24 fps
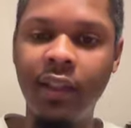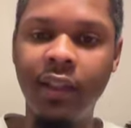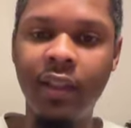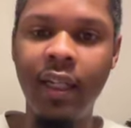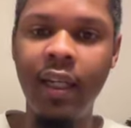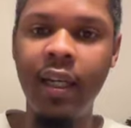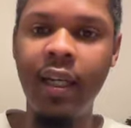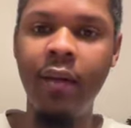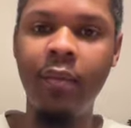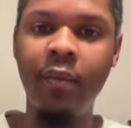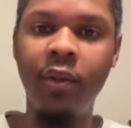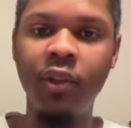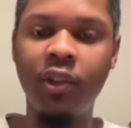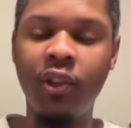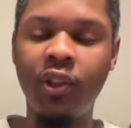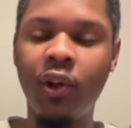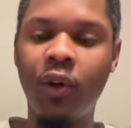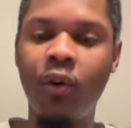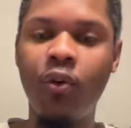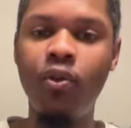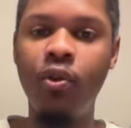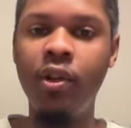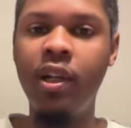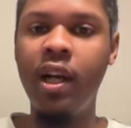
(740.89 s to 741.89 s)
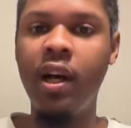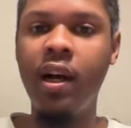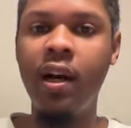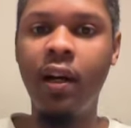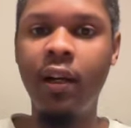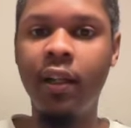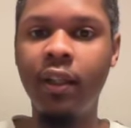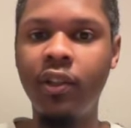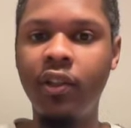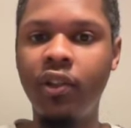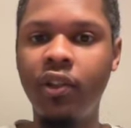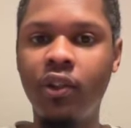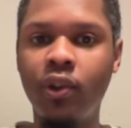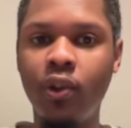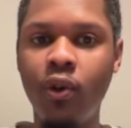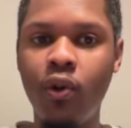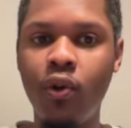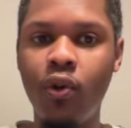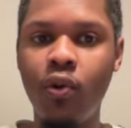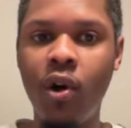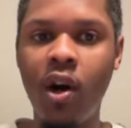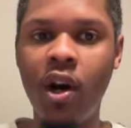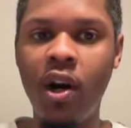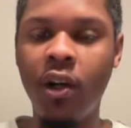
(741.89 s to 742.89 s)
team is so young and
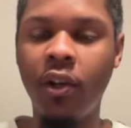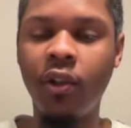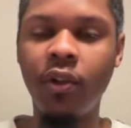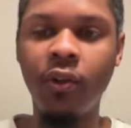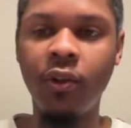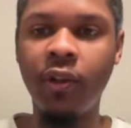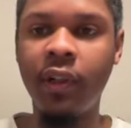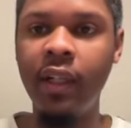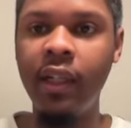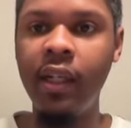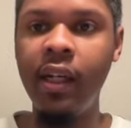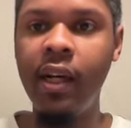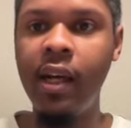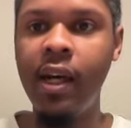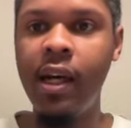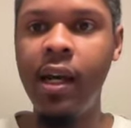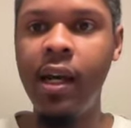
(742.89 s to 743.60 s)
so hungry